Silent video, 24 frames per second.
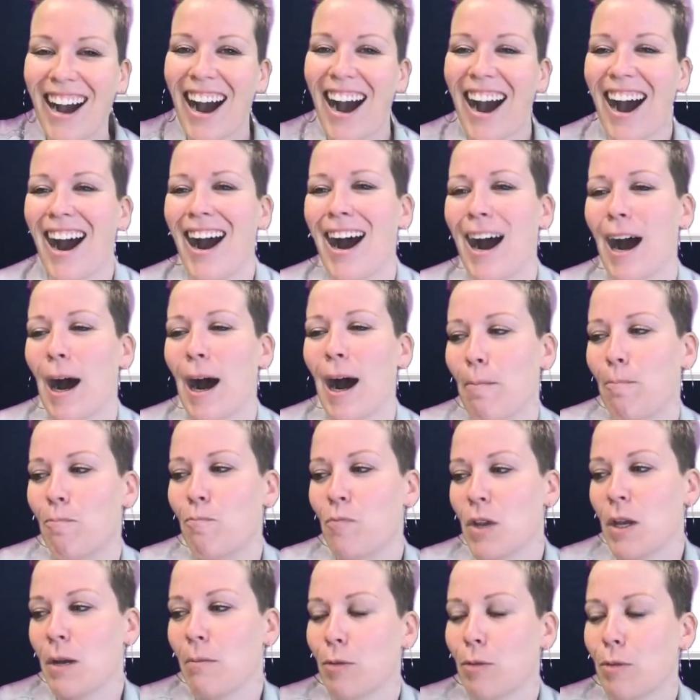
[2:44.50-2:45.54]

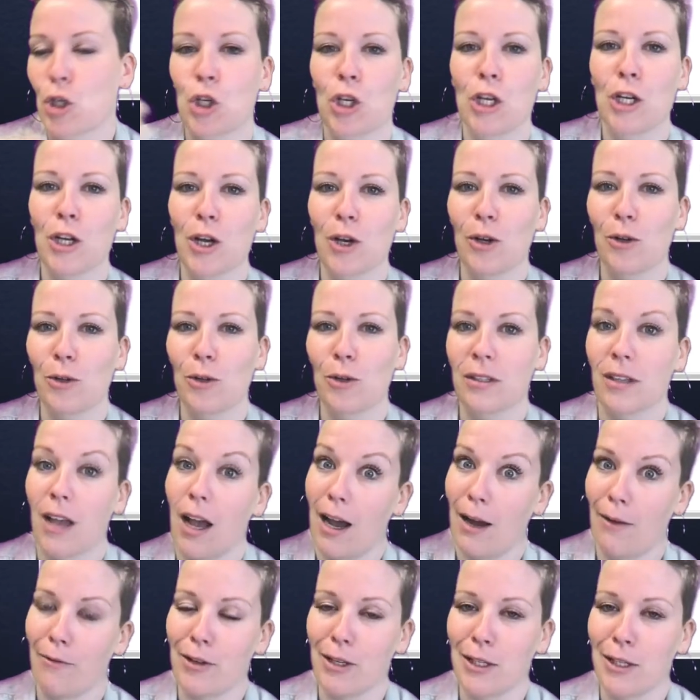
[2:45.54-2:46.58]
But she knows,
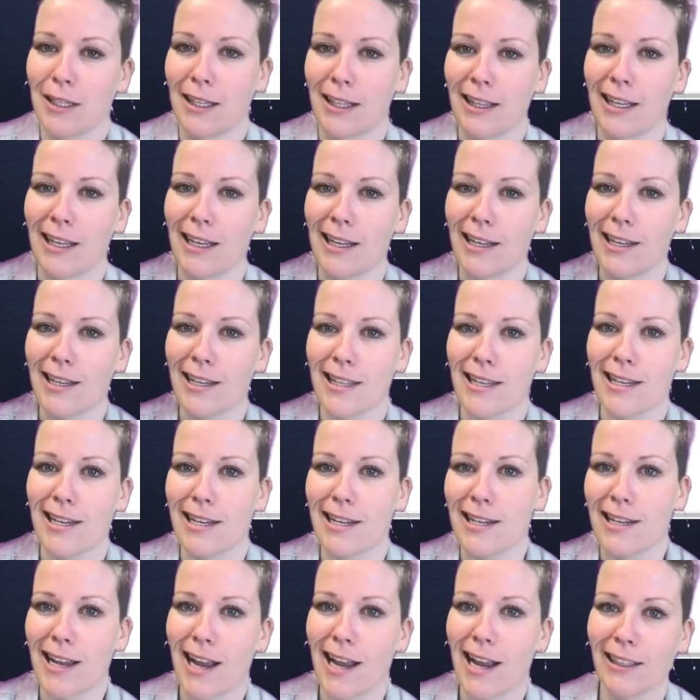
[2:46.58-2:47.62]
obviously,
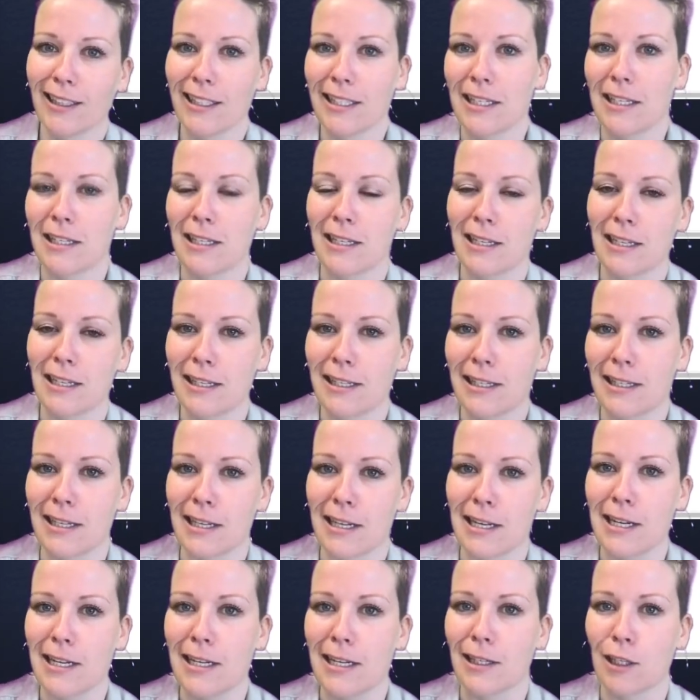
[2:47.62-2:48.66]
the
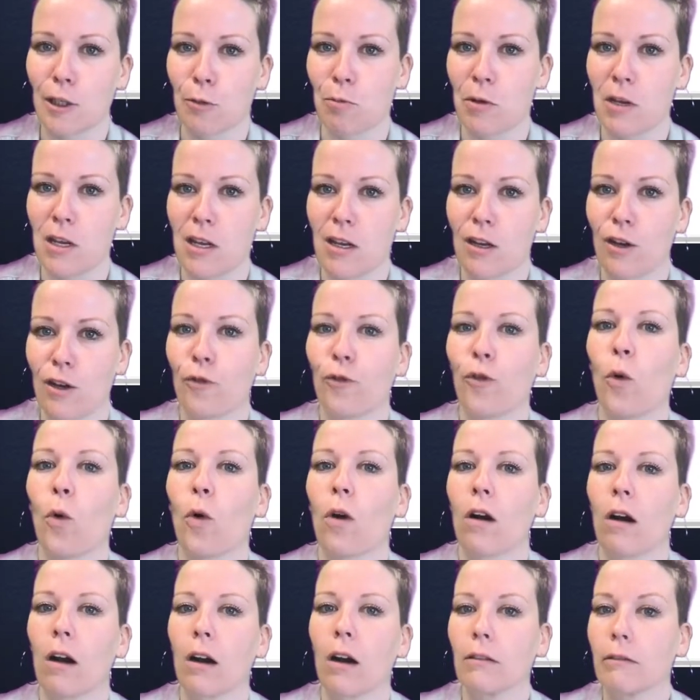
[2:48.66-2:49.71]
LSTC speak
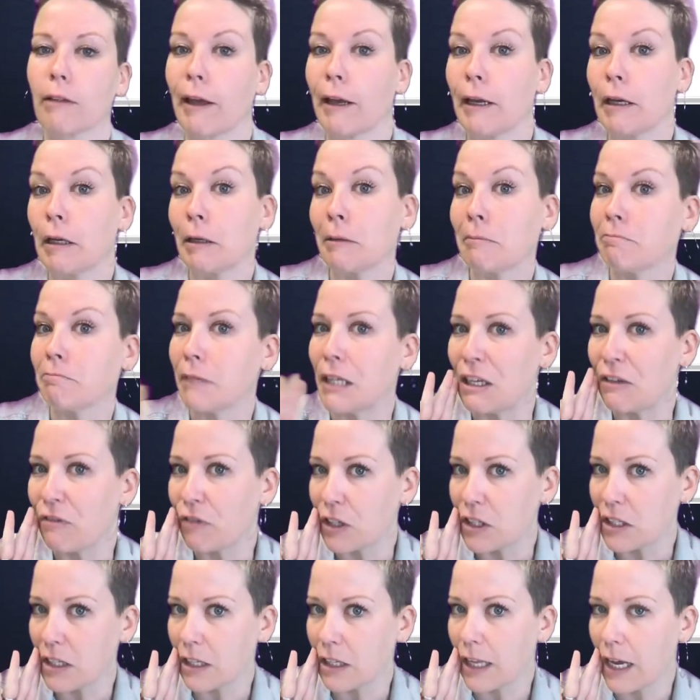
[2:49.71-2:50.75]
for, like, if
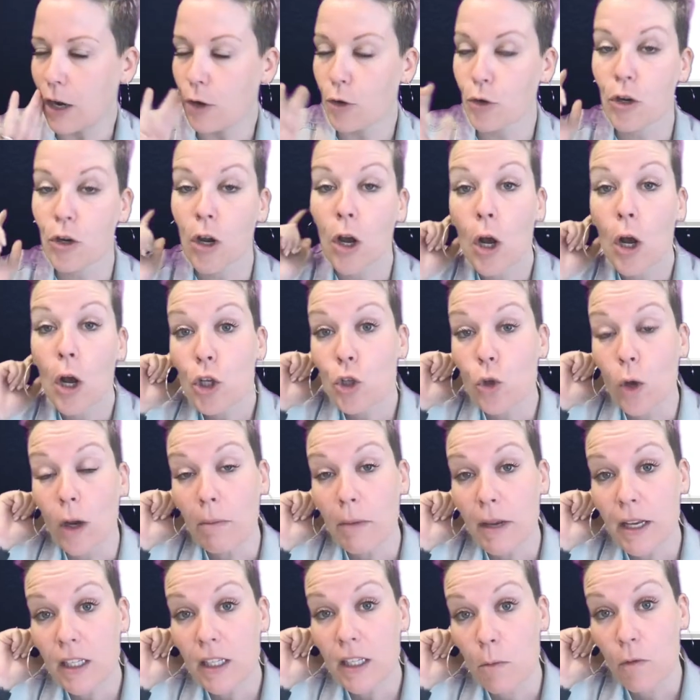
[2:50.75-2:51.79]
it's allowed. So I
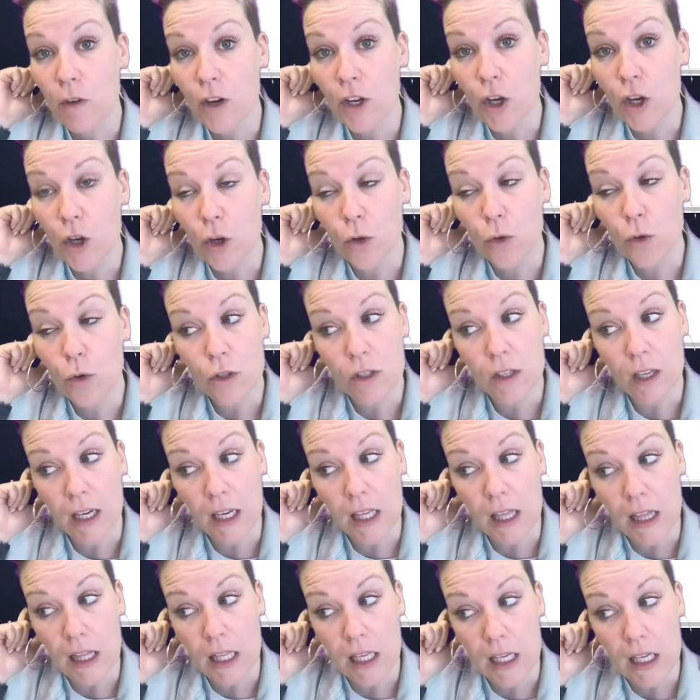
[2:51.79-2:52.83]
make some videos
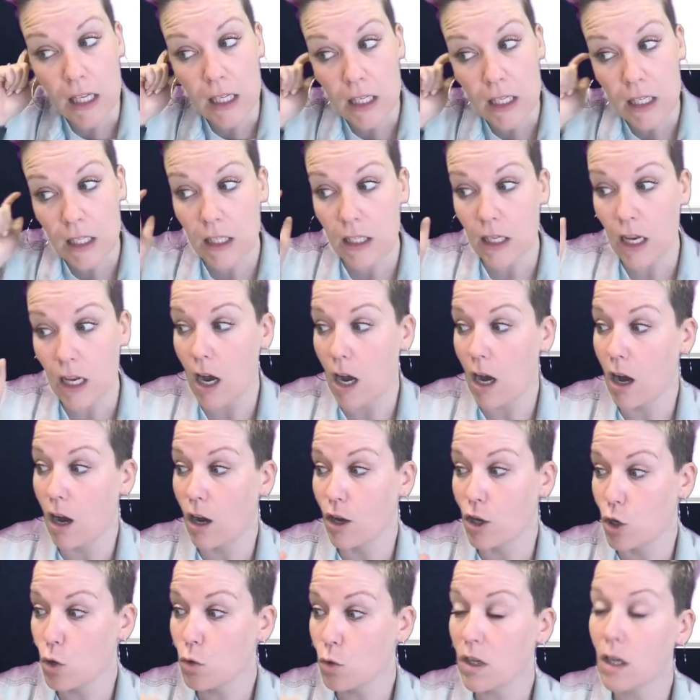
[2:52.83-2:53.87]
like this
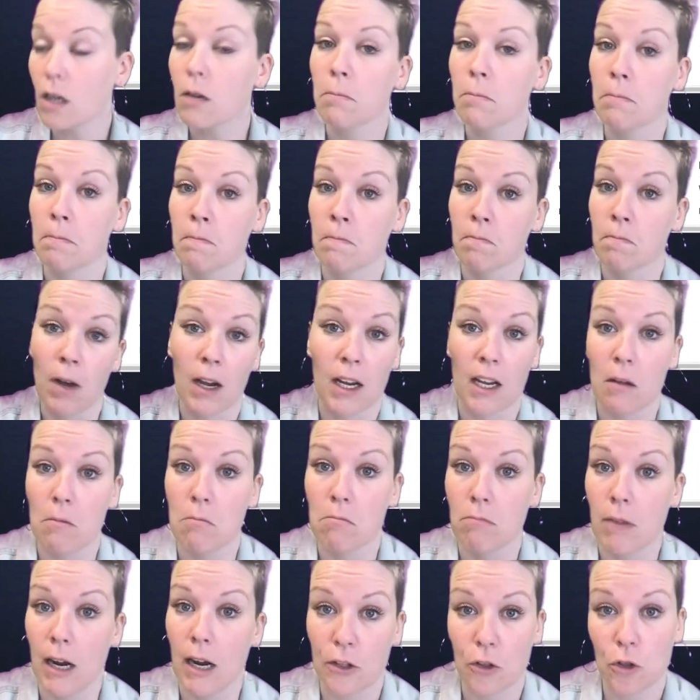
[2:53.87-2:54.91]
using I
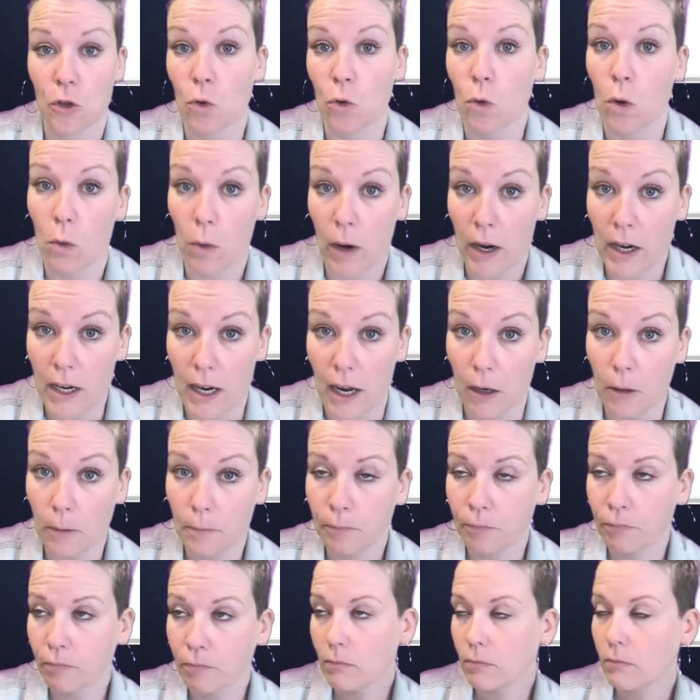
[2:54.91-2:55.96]
am at school right
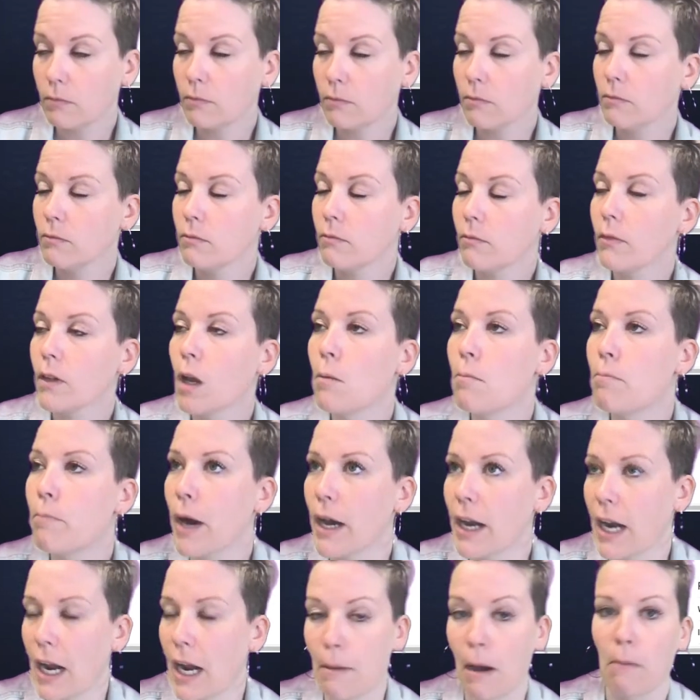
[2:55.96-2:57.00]
now,
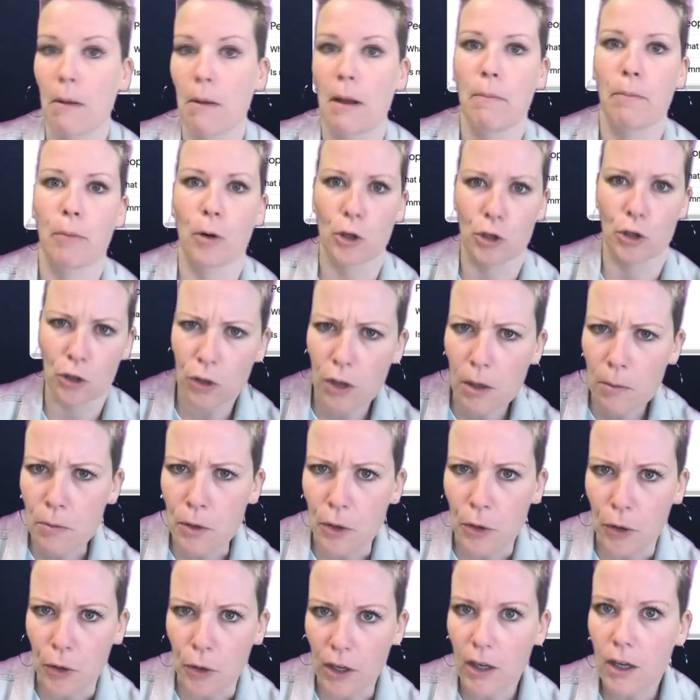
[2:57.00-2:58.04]
but I'm on my personal
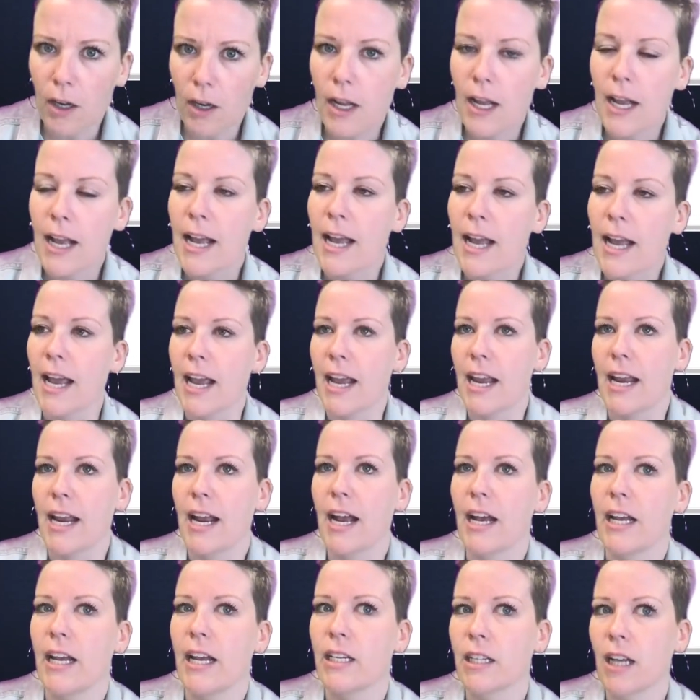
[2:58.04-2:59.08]
computer,
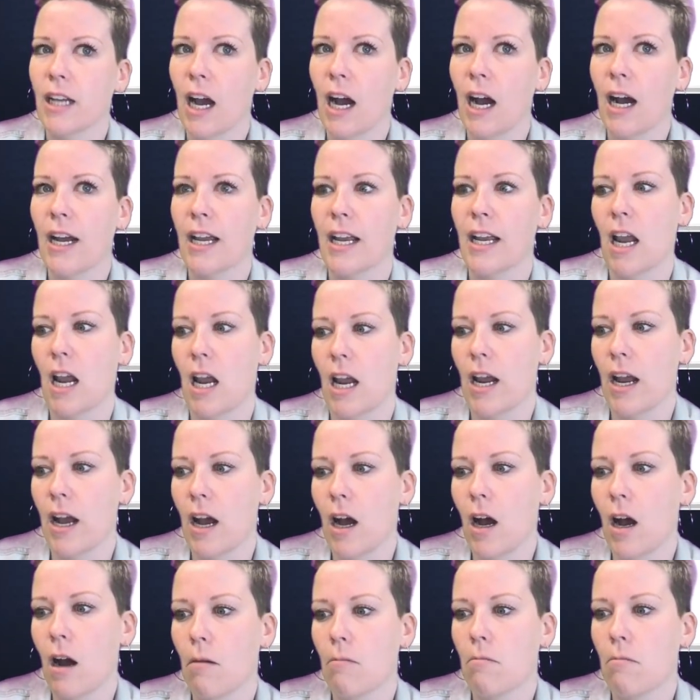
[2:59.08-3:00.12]
and I
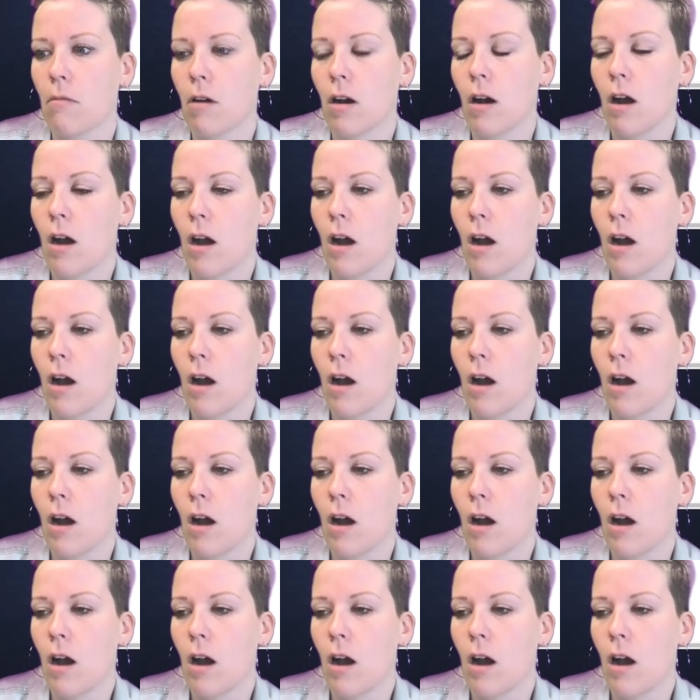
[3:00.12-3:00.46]
am